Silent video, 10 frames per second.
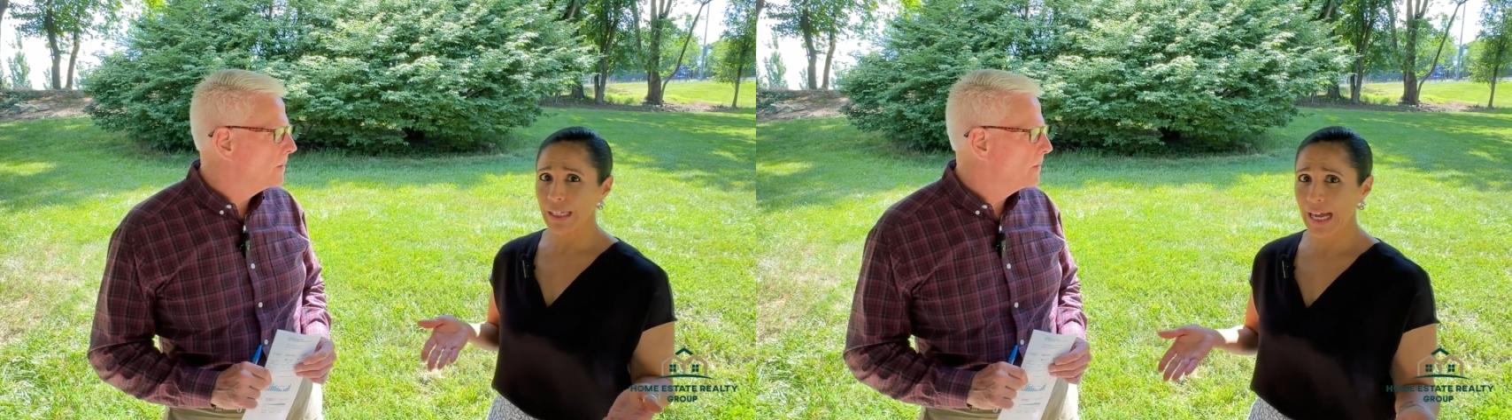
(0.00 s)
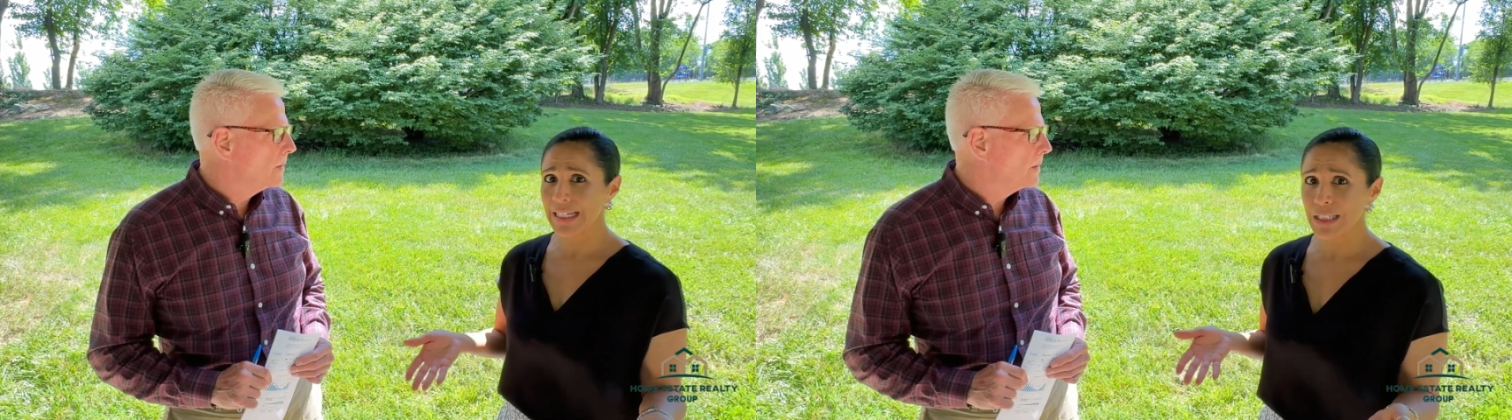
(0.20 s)

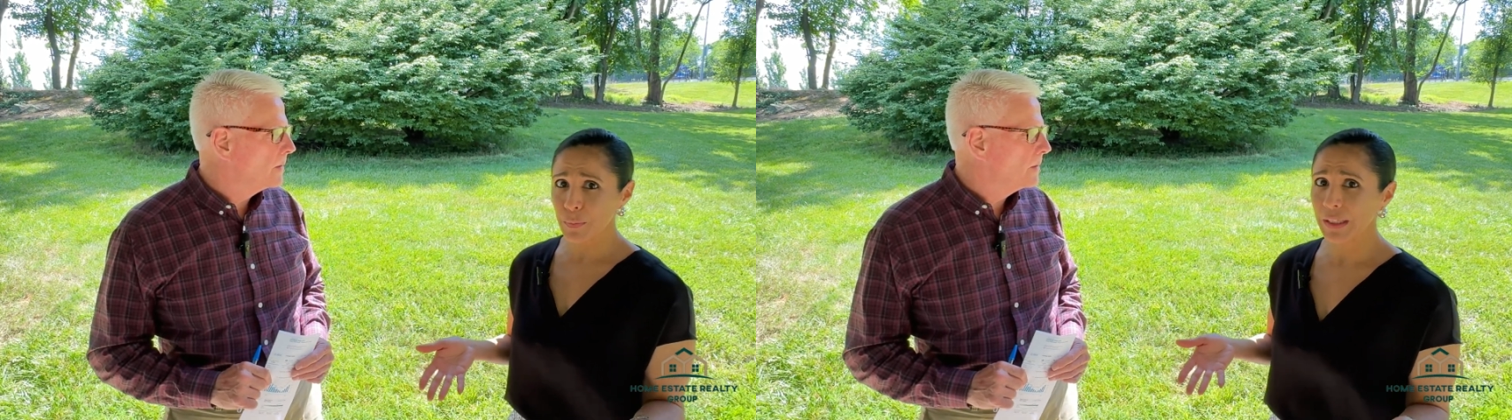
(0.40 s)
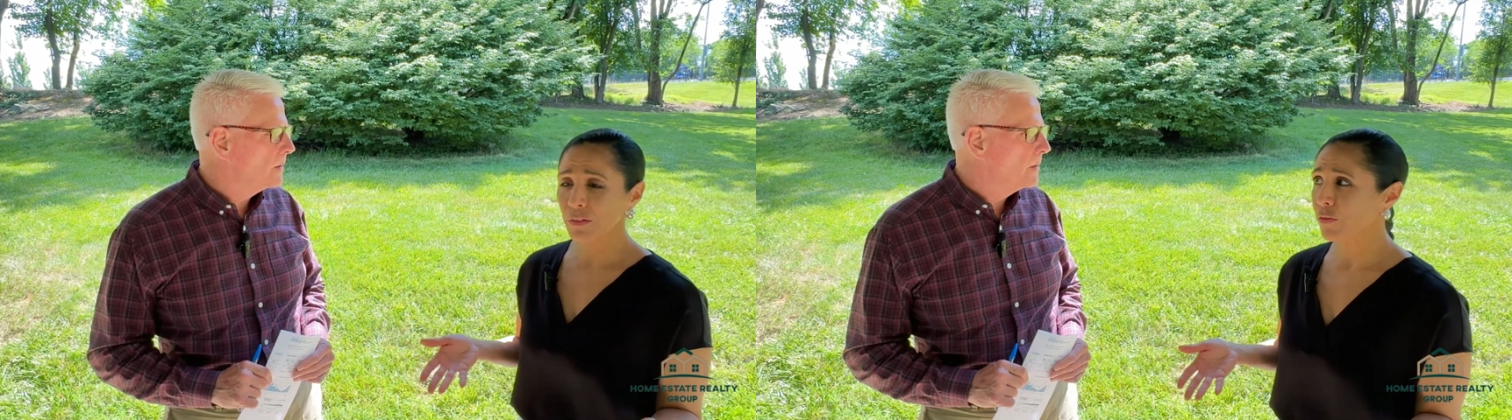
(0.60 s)
has
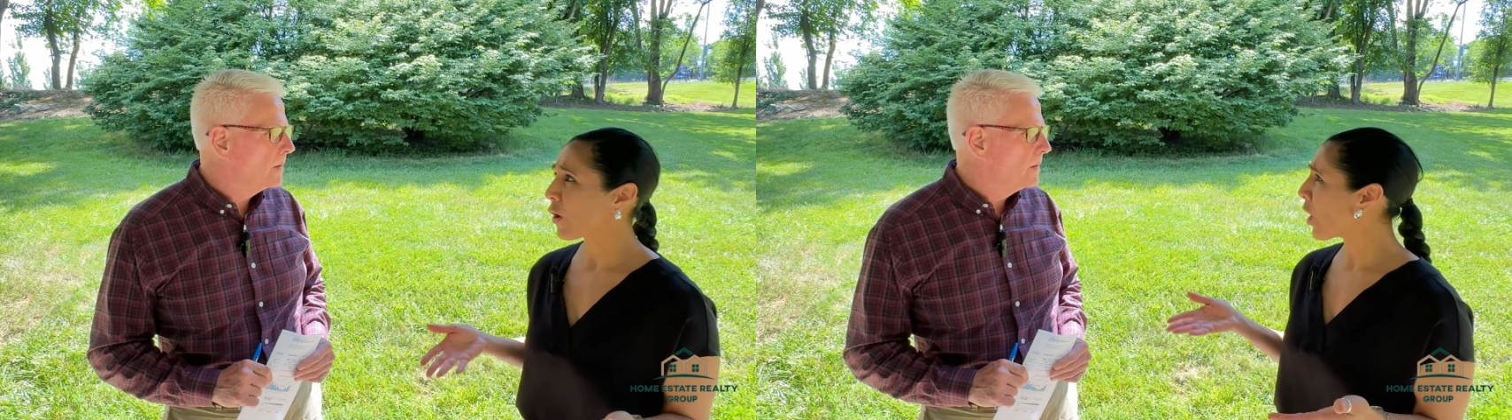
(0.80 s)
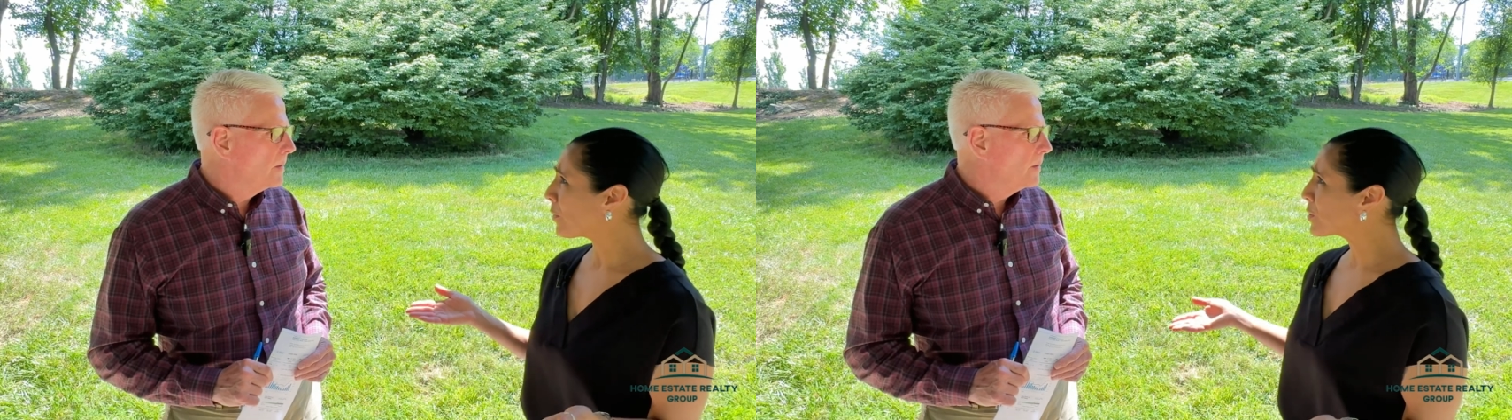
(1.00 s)
been for
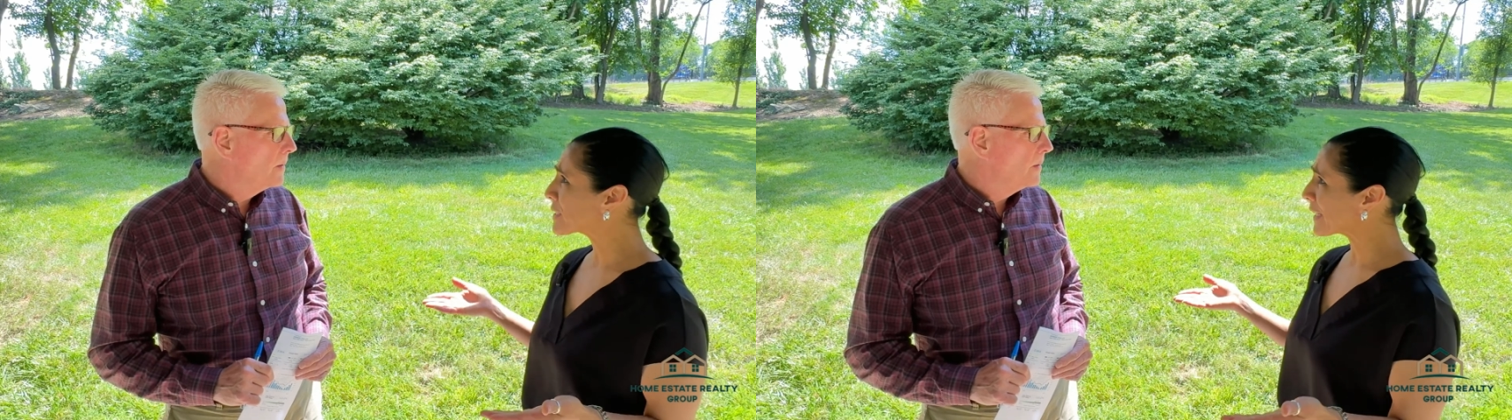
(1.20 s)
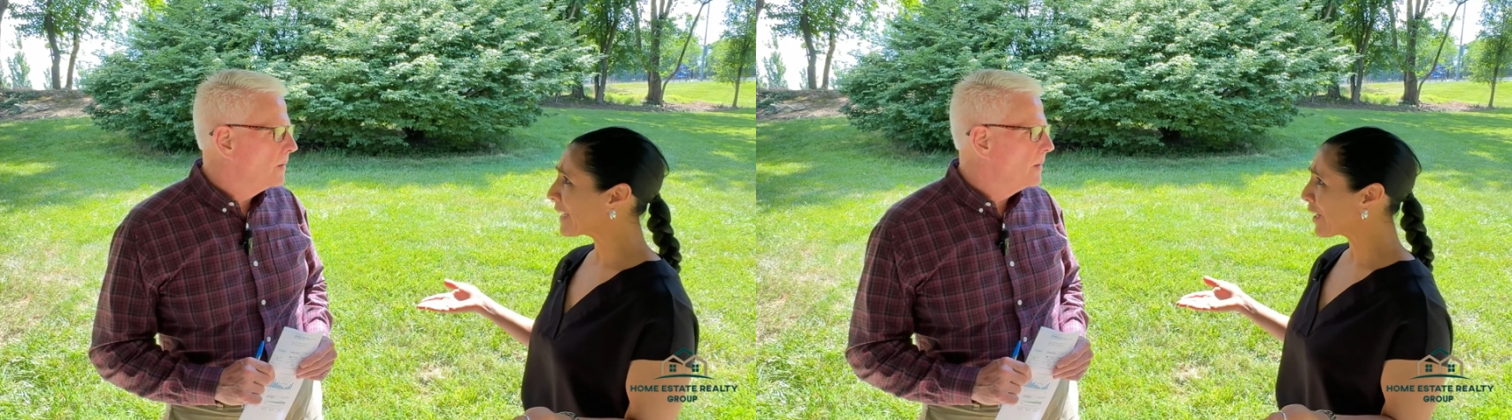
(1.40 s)
almost
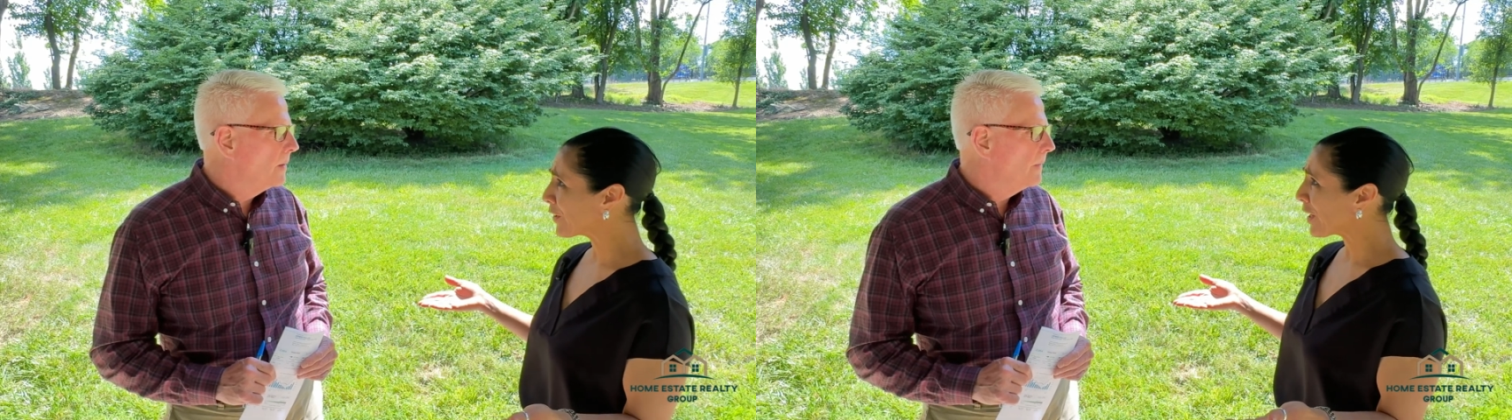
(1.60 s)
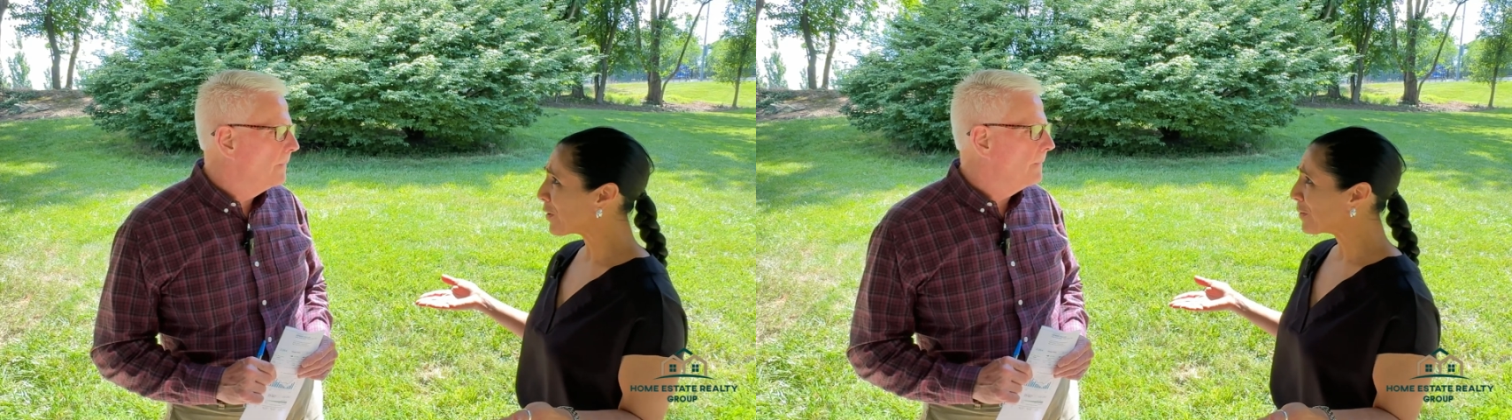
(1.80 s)
a year now.